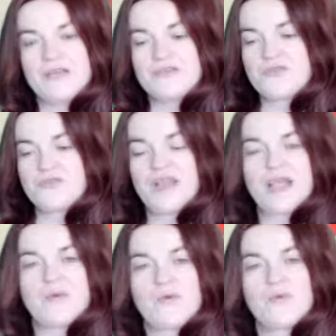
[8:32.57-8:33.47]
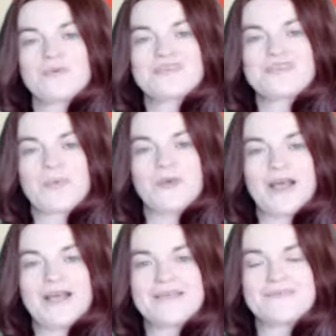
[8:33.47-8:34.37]
So think about what
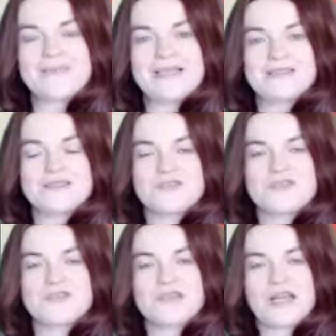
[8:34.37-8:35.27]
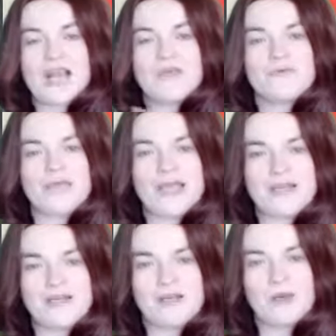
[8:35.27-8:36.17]
summarise means. It's just an
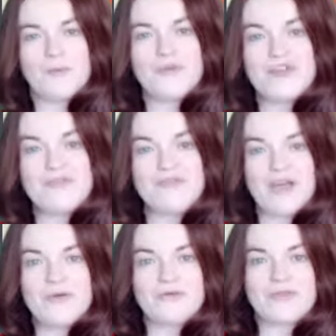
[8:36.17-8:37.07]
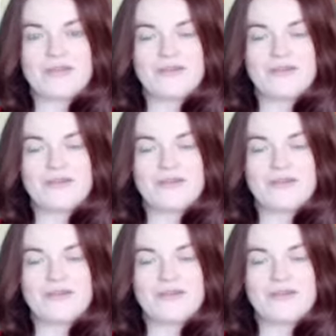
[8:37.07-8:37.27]
outline, a brief outline.